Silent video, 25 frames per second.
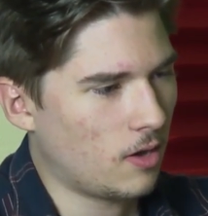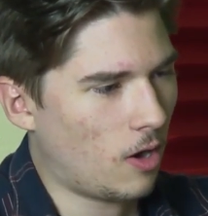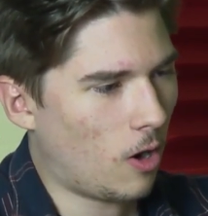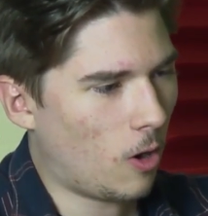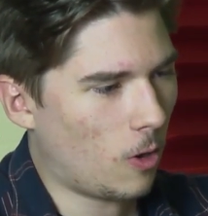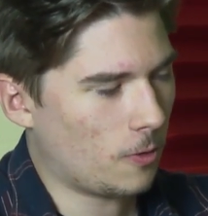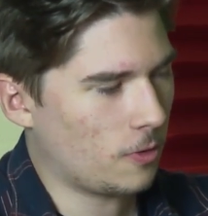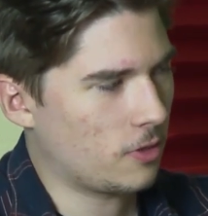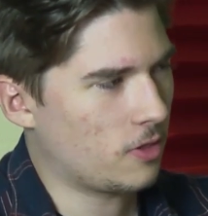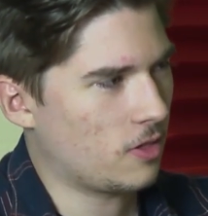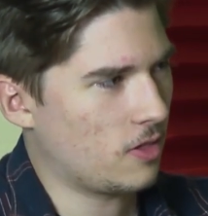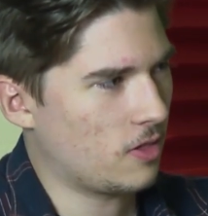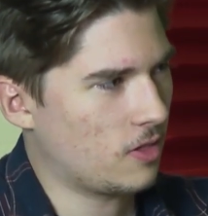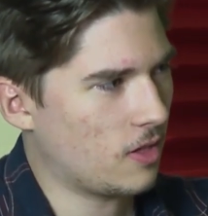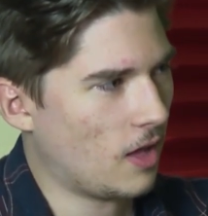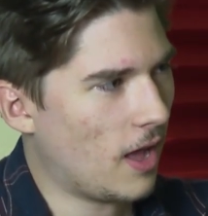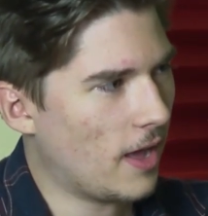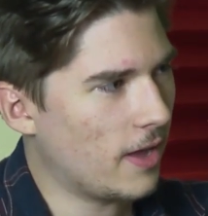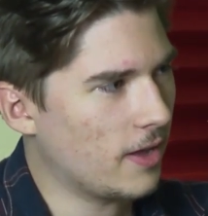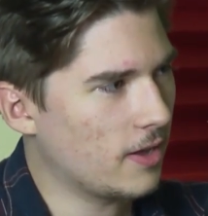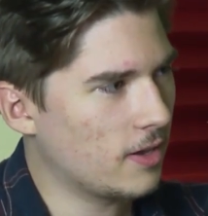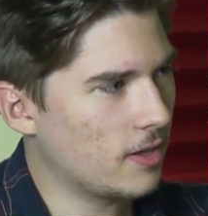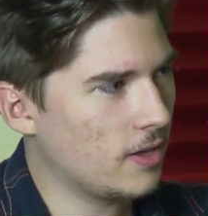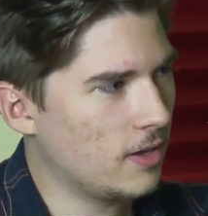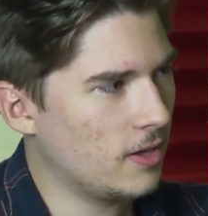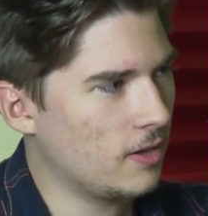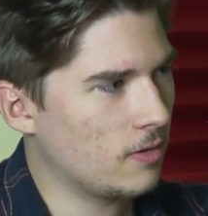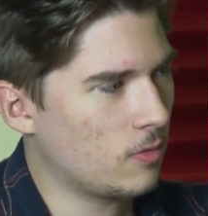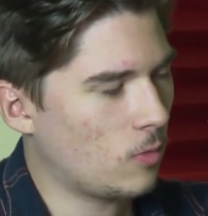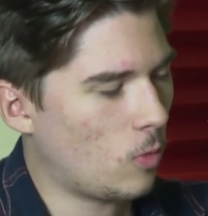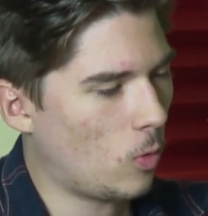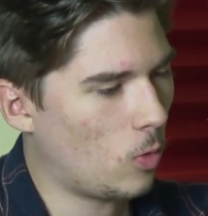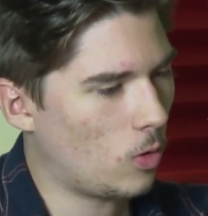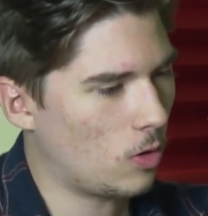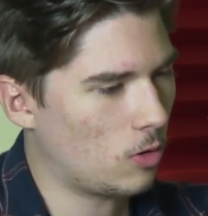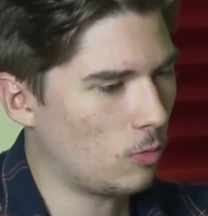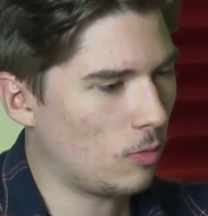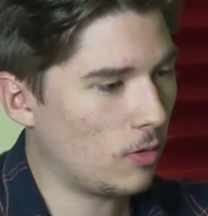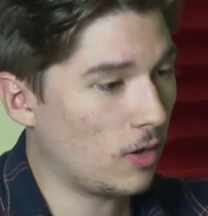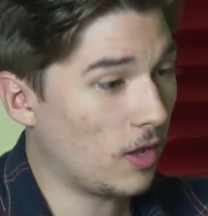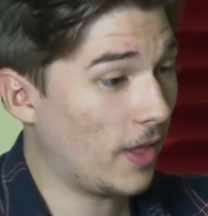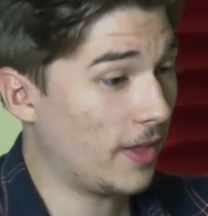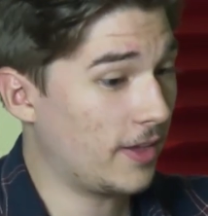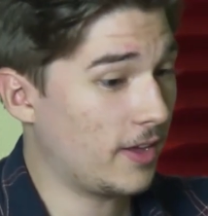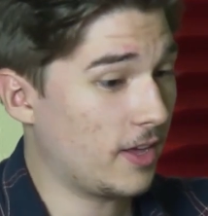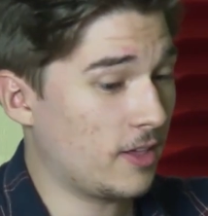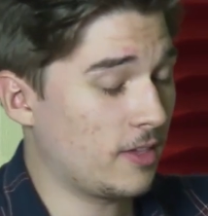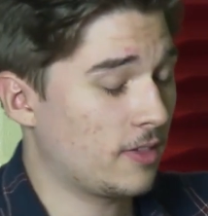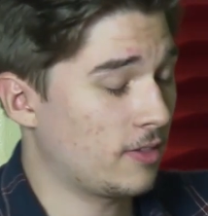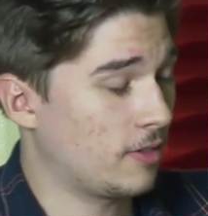our society, or well,
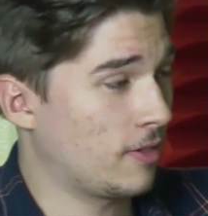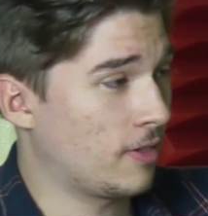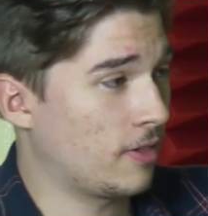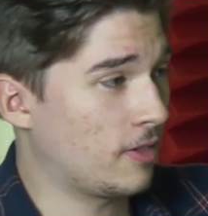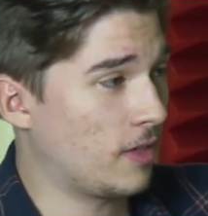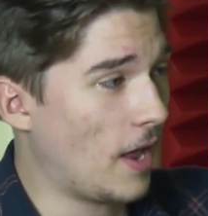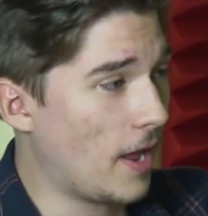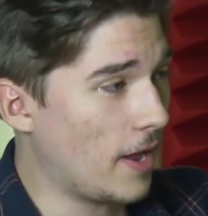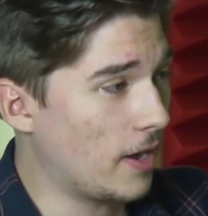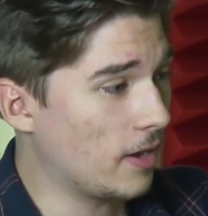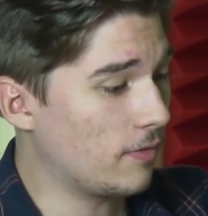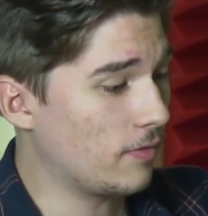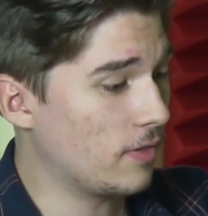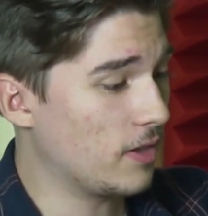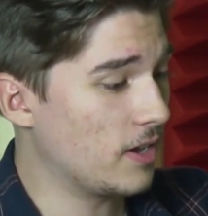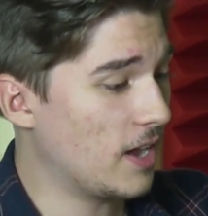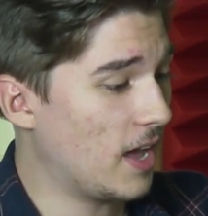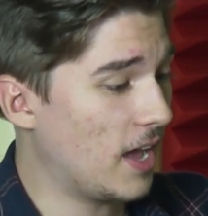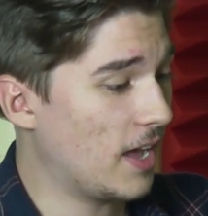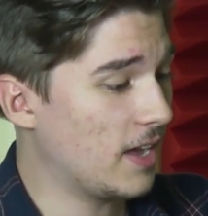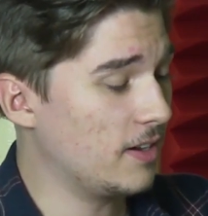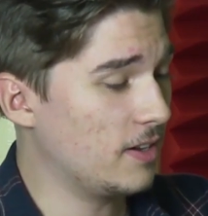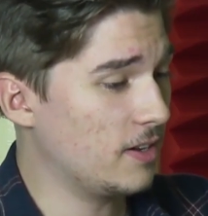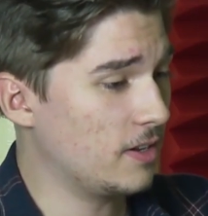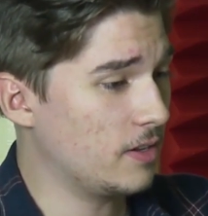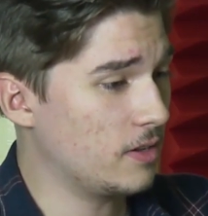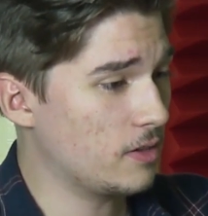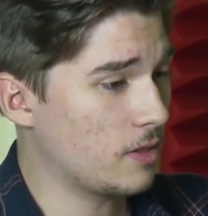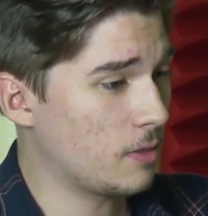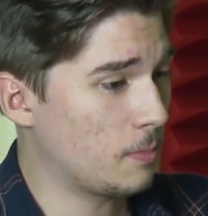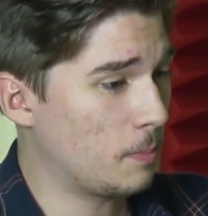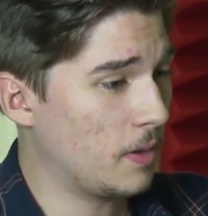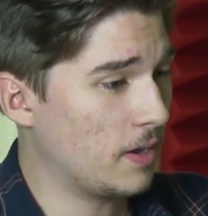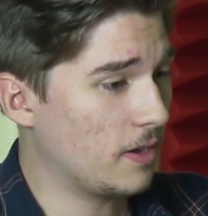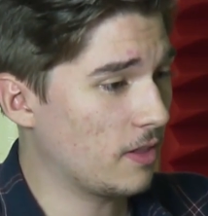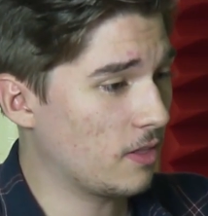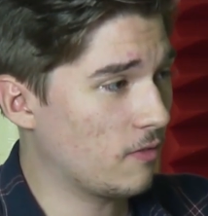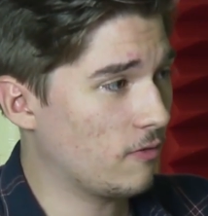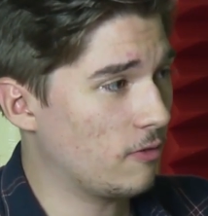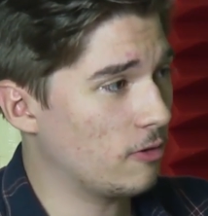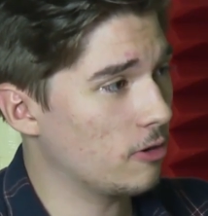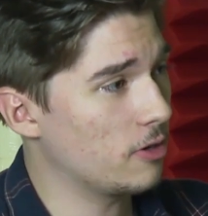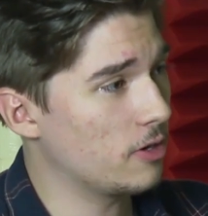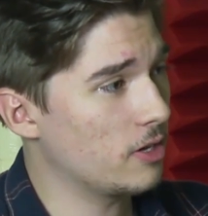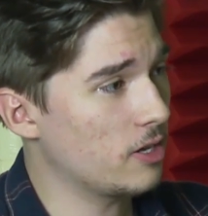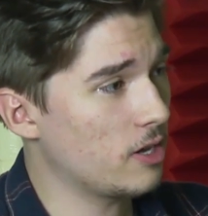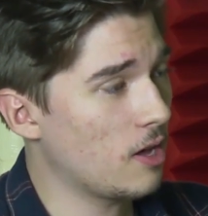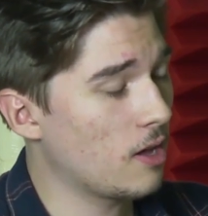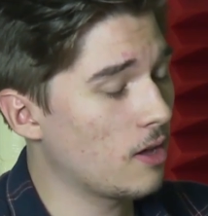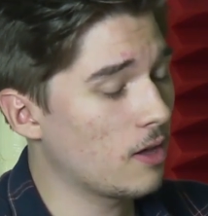I guess the society of the 90s, but it's
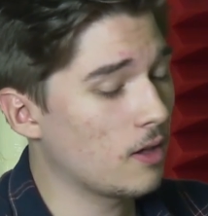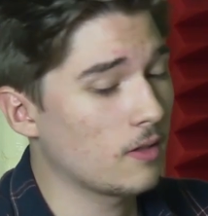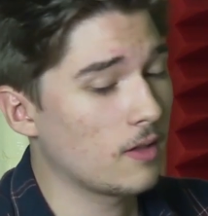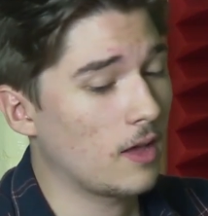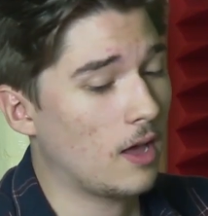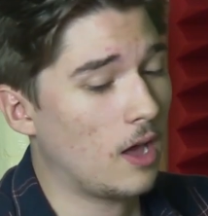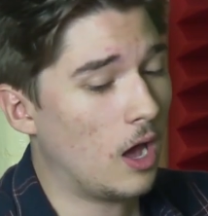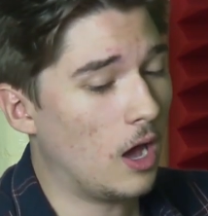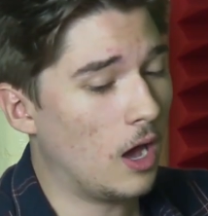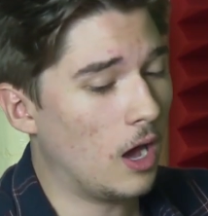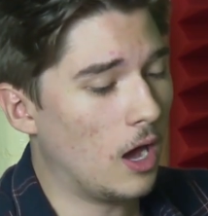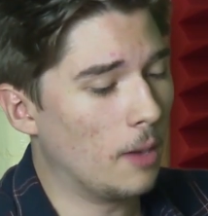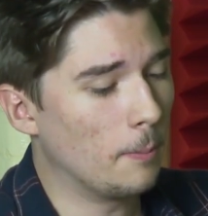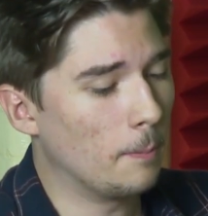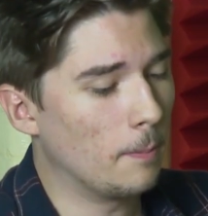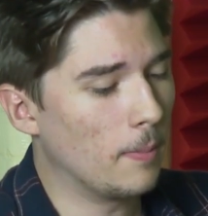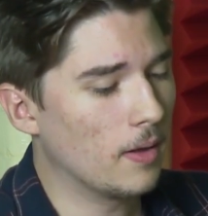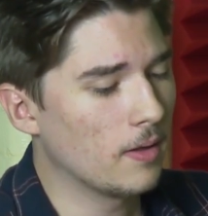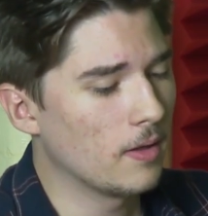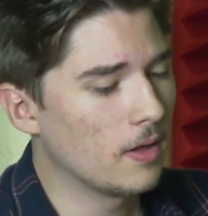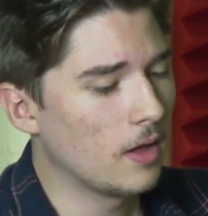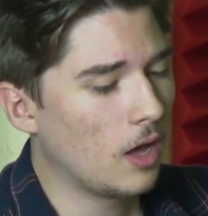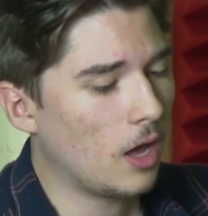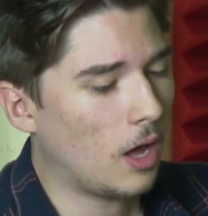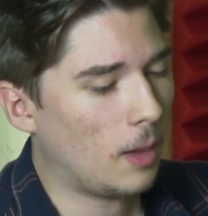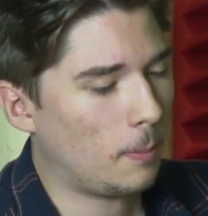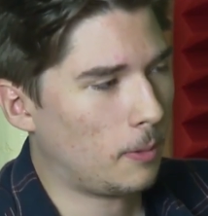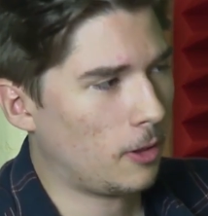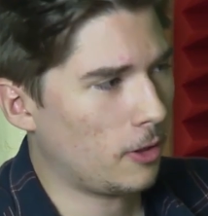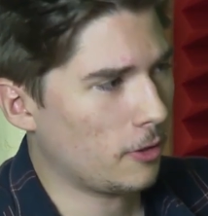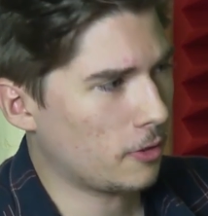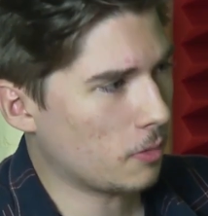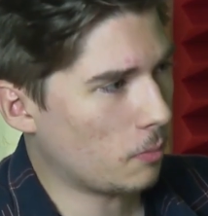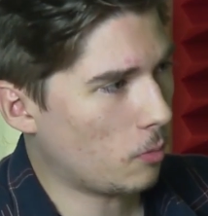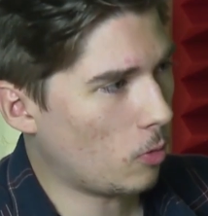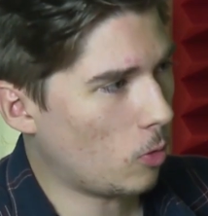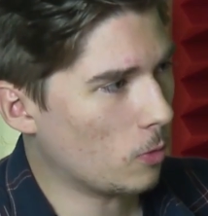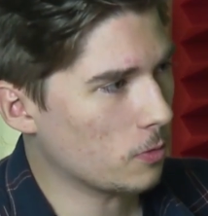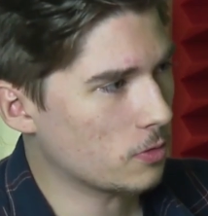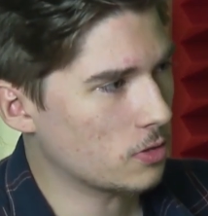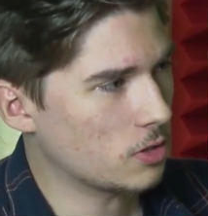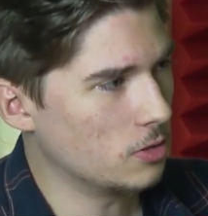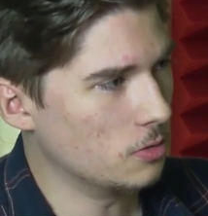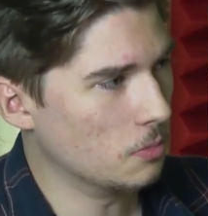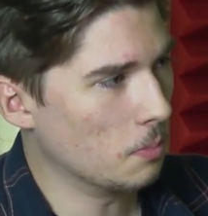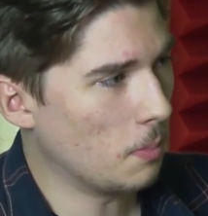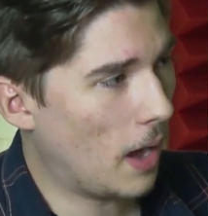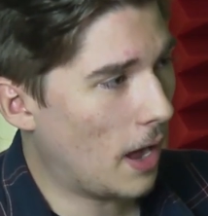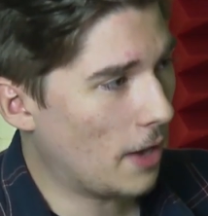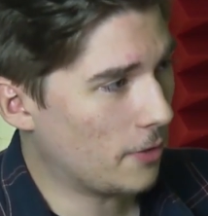very applicable
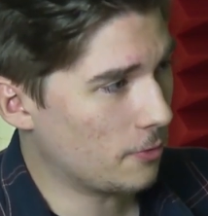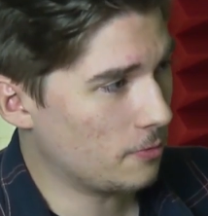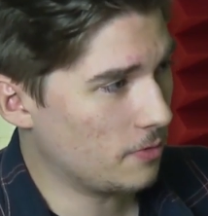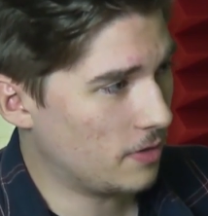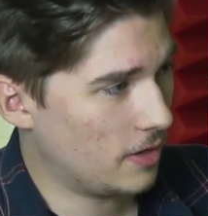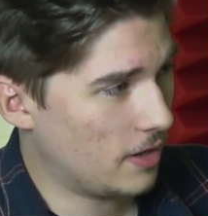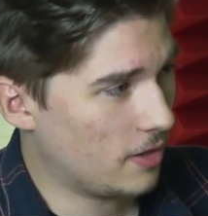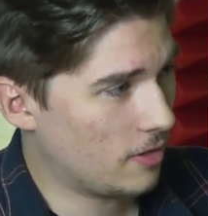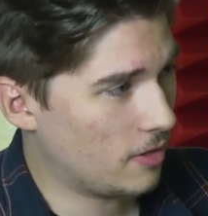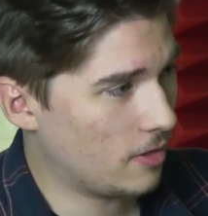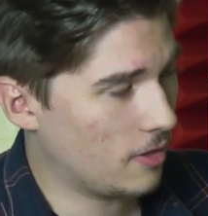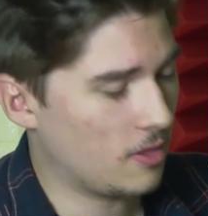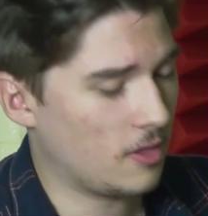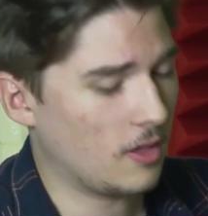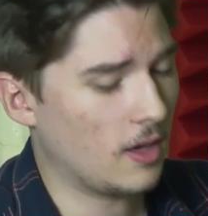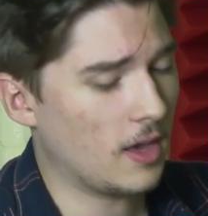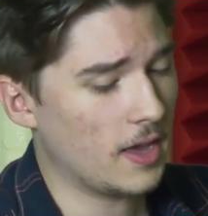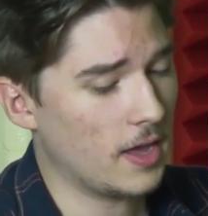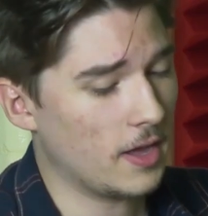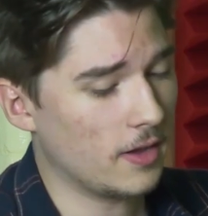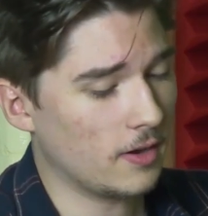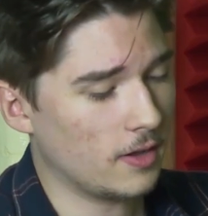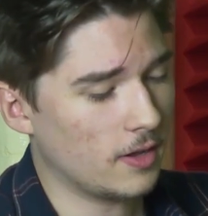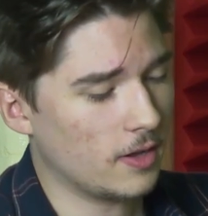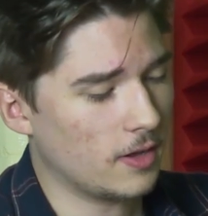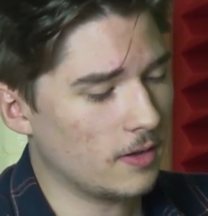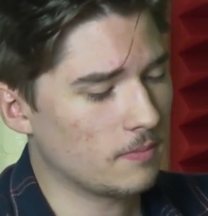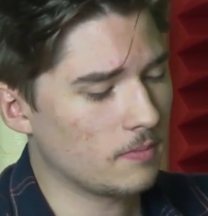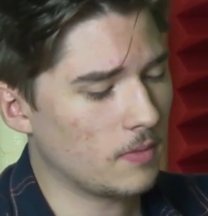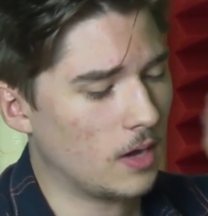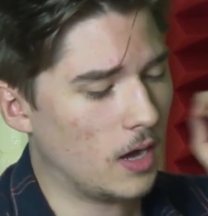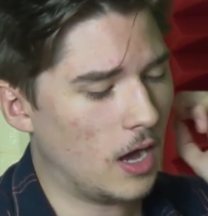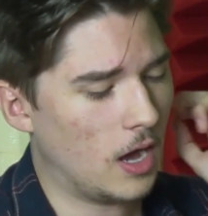to modern day society